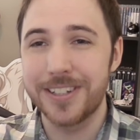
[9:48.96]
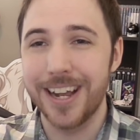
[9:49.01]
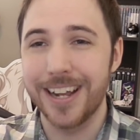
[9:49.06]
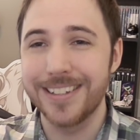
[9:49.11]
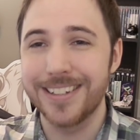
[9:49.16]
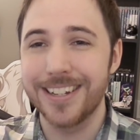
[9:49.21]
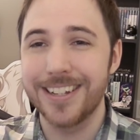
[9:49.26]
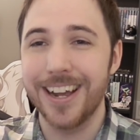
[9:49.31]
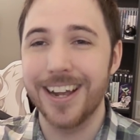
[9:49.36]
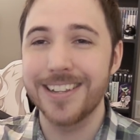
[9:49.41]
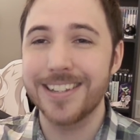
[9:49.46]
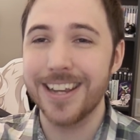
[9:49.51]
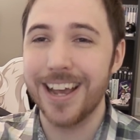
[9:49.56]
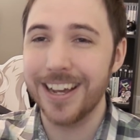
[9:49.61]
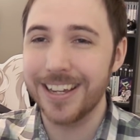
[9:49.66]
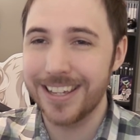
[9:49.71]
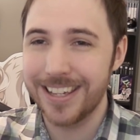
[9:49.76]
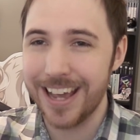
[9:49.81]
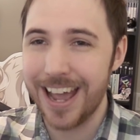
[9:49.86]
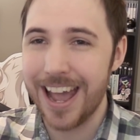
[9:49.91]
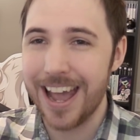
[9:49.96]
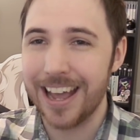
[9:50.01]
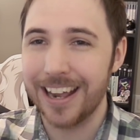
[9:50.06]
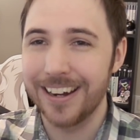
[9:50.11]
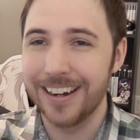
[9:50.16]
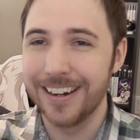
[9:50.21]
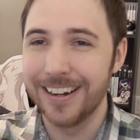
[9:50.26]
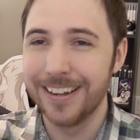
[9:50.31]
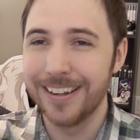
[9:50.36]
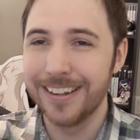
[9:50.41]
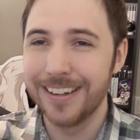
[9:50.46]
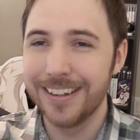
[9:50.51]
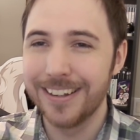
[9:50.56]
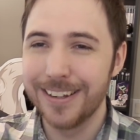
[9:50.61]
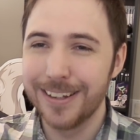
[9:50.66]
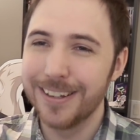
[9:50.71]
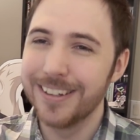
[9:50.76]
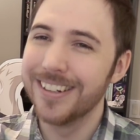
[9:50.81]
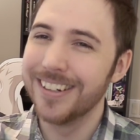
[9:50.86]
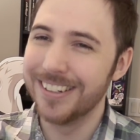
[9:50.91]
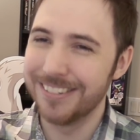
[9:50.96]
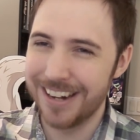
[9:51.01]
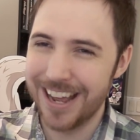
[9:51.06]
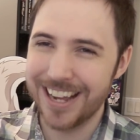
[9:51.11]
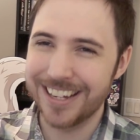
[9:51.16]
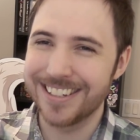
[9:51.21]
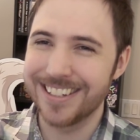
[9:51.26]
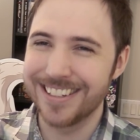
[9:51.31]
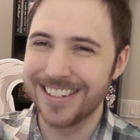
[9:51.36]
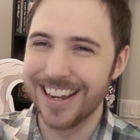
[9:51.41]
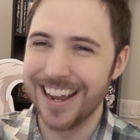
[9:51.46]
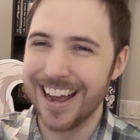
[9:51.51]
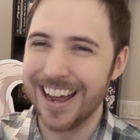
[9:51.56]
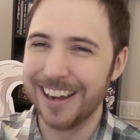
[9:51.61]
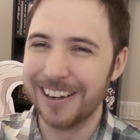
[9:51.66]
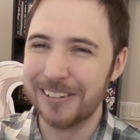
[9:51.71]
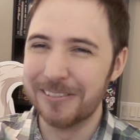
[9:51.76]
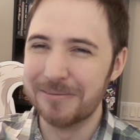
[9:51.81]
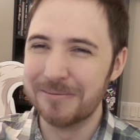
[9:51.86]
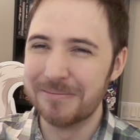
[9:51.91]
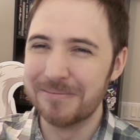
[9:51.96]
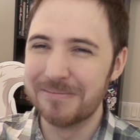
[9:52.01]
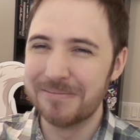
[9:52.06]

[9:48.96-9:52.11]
sons of guns again next time.